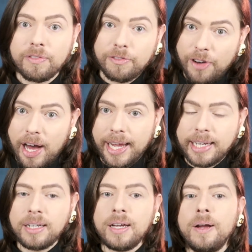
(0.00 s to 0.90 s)

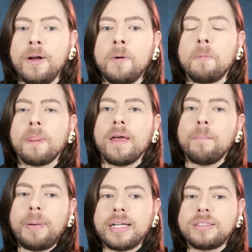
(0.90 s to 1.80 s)
Fine.
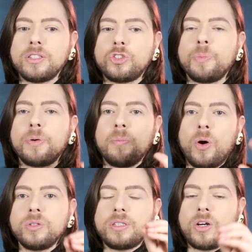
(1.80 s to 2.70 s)
But to
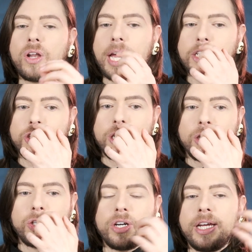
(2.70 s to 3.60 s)
promote the collection,
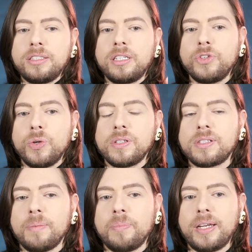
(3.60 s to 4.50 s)
you're interviewing
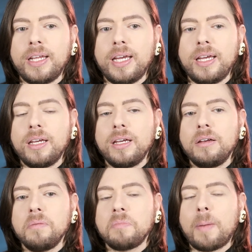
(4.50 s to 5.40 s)
somebody
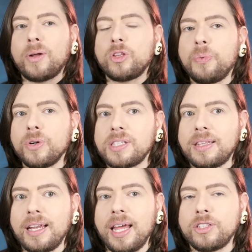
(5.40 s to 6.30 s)
about the books
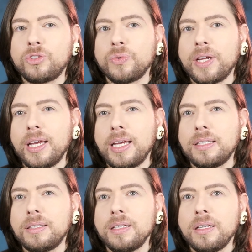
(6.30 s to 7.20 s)
that they like to
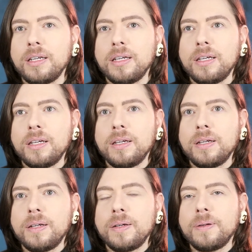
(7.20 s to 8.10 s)
read,
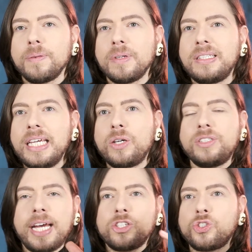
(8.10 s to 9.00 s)

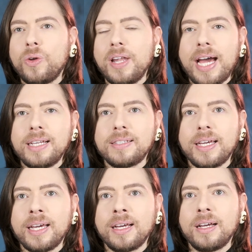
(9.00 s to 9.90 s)

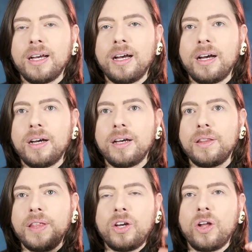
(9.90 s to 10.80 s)
decontextualizing
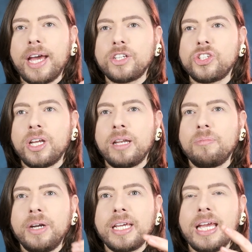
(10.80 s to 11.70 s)
the collection
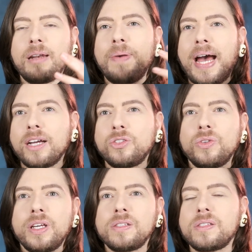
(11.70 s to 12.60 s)
and bringing it back to
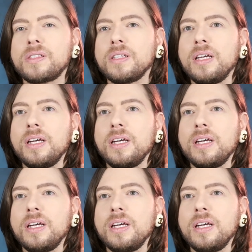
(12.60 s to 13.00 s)
this